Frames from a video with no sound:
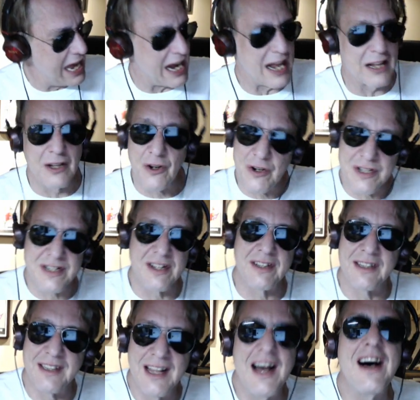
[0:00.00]
And I learned to
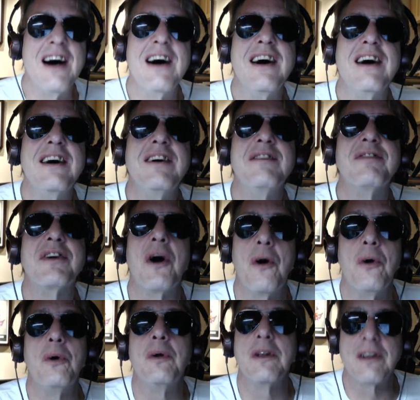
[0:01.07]
love
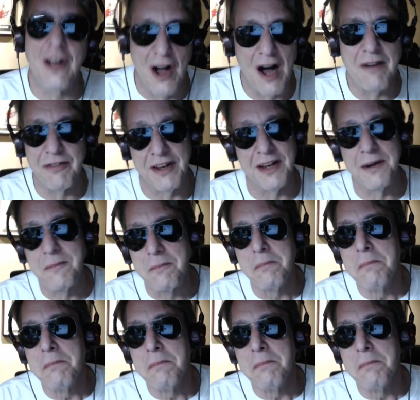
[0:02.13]
cold coffee.